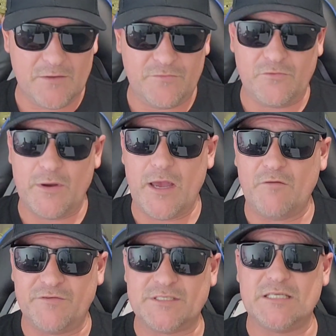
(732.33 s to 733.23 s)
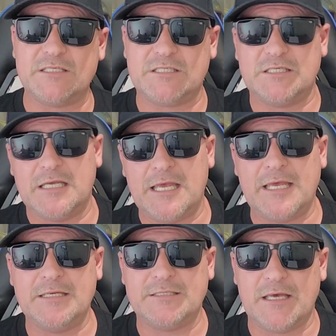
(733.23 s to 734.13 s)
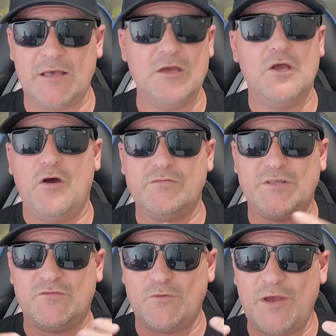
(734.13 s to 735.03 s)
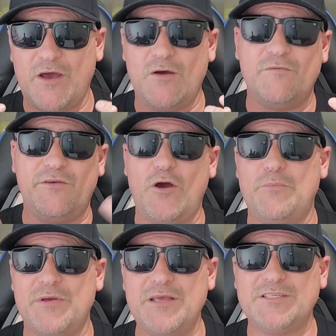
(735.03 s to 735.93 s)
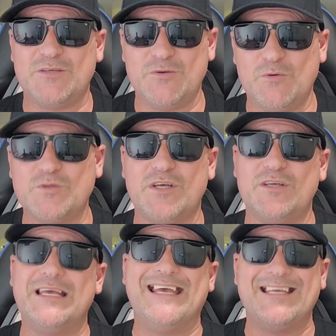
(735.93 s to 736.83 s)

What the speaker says: through our visits, and obviously through our VIPs who also